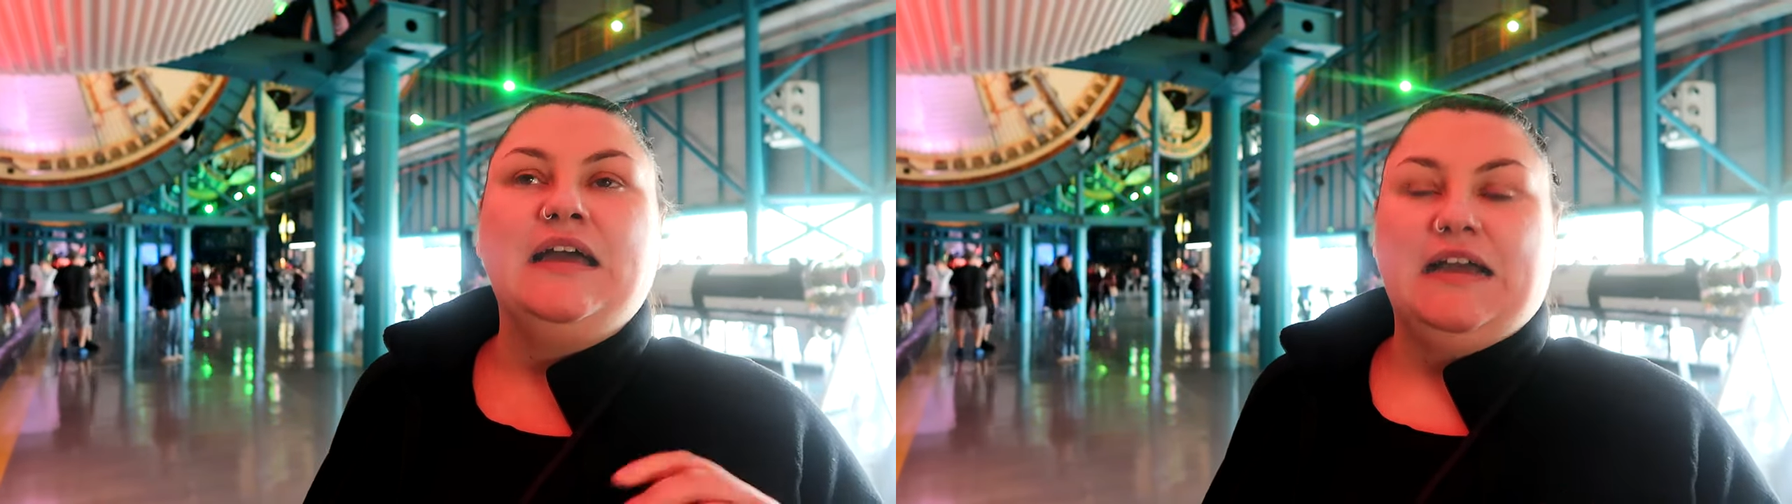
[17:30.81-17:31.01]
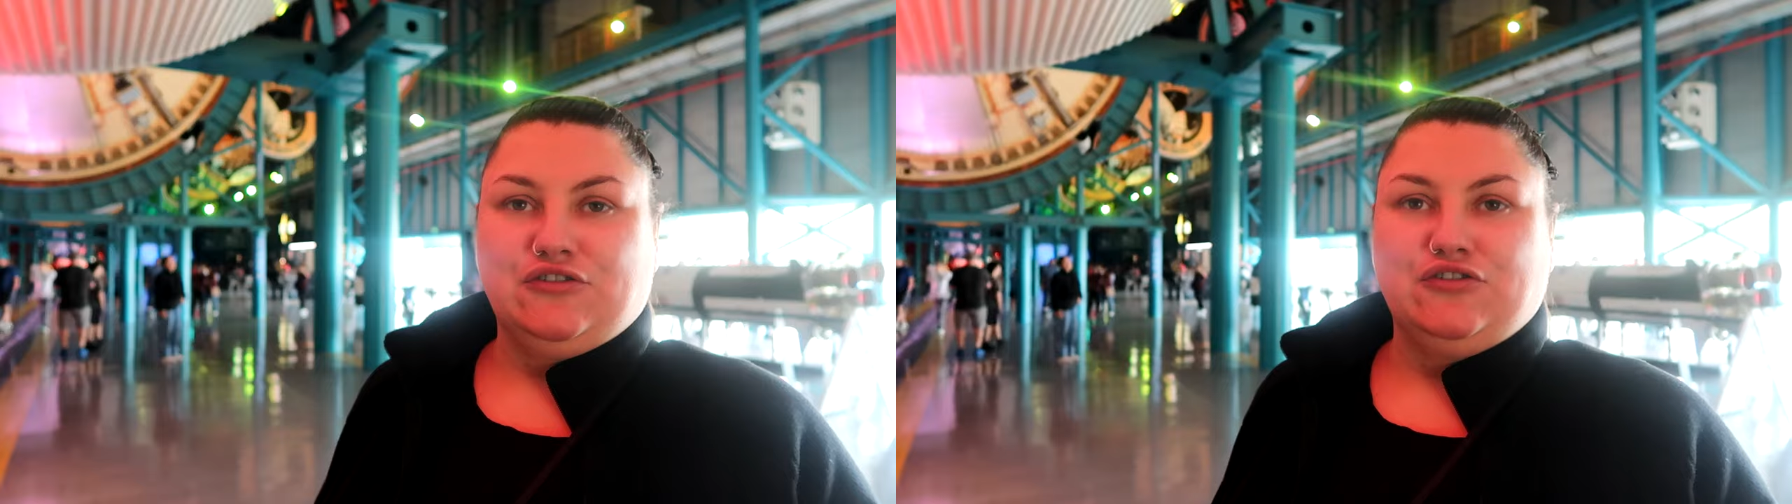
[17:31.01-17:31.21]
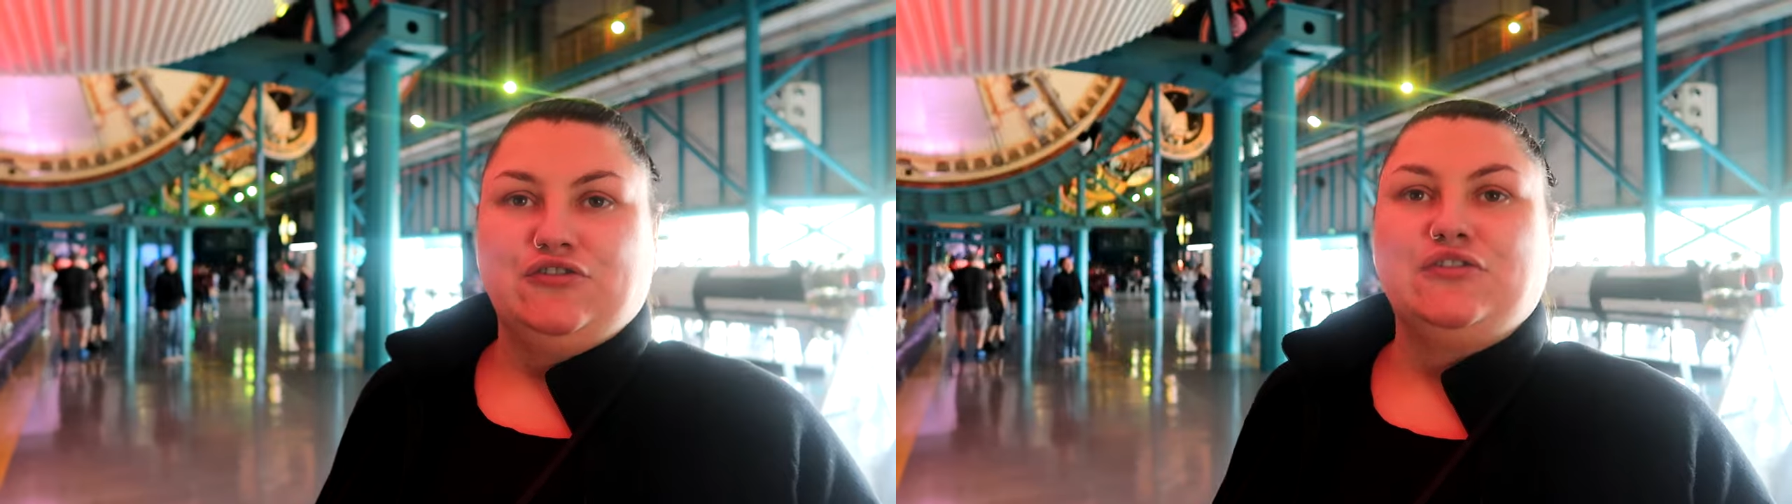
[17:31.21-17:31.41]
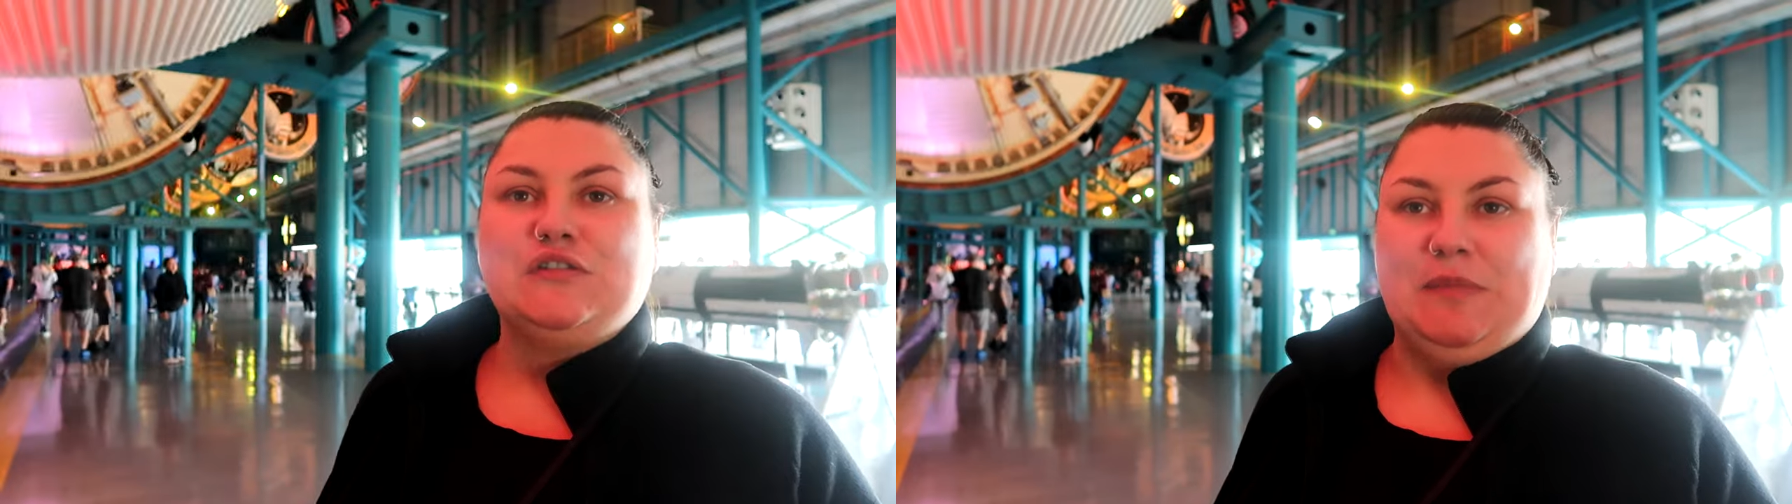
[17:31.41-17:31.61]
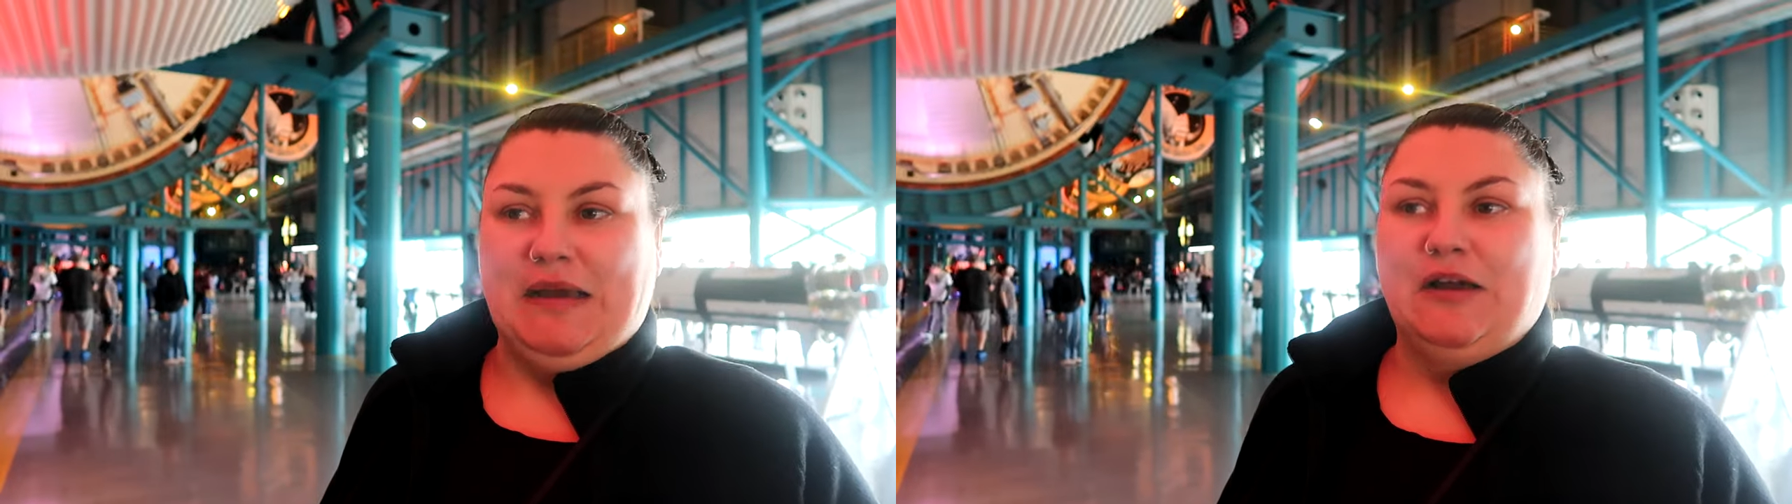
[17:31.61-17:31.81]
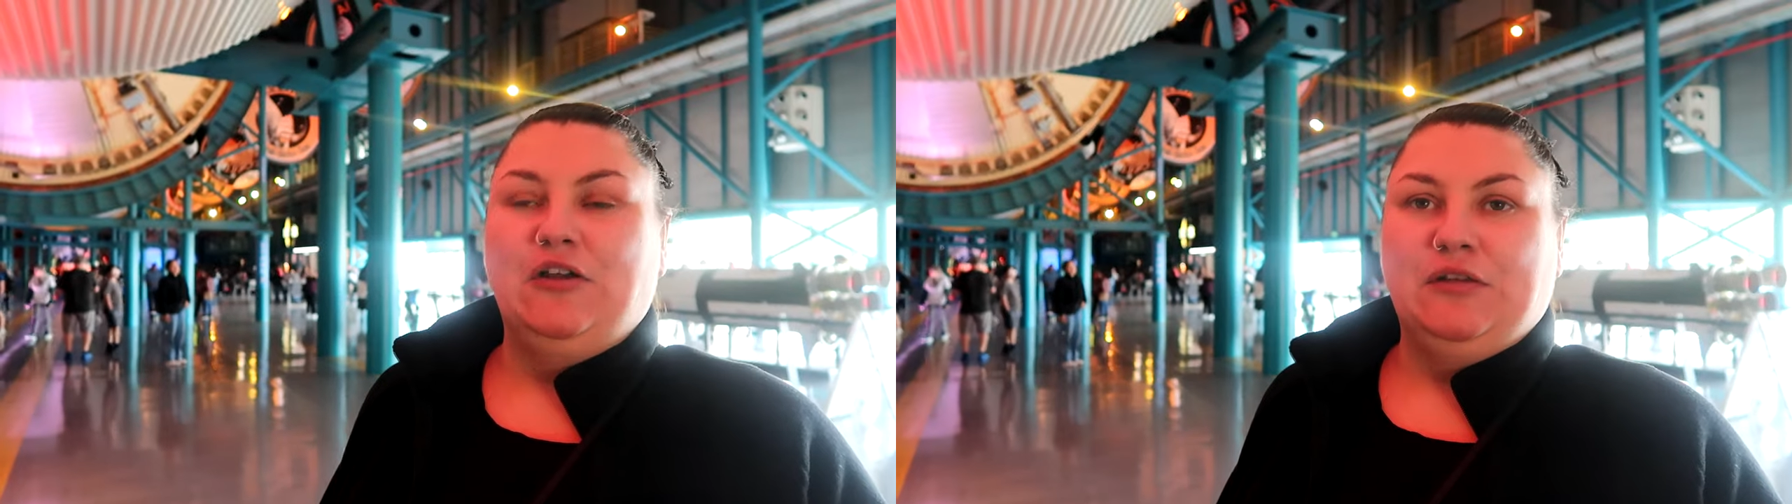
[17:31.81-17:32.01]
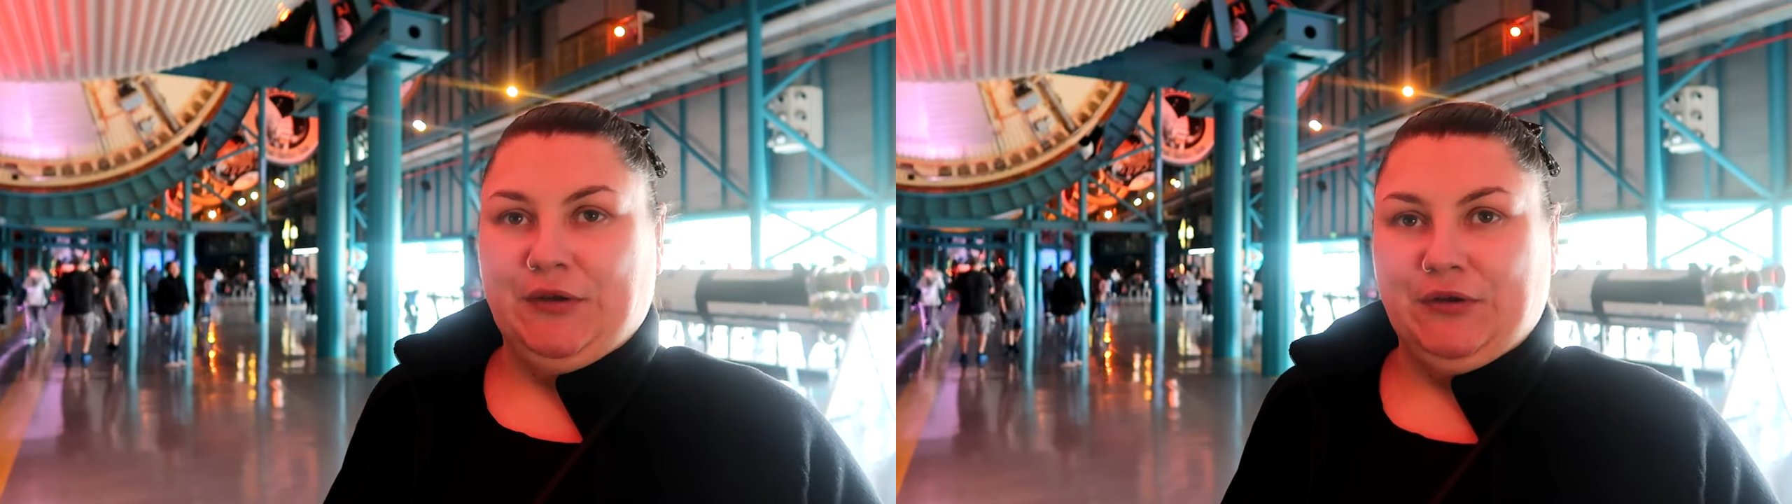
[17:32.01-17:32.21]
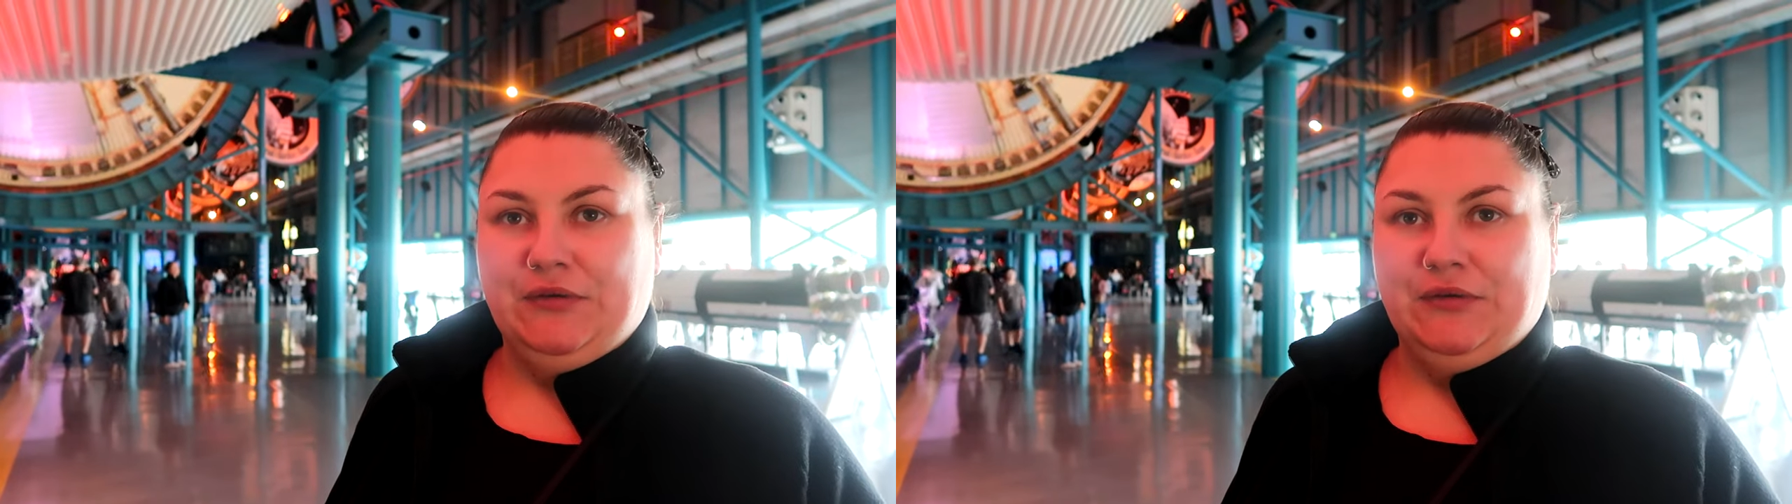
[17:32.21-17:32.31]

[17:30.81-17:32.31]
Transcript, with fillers: astronauts back on the moon.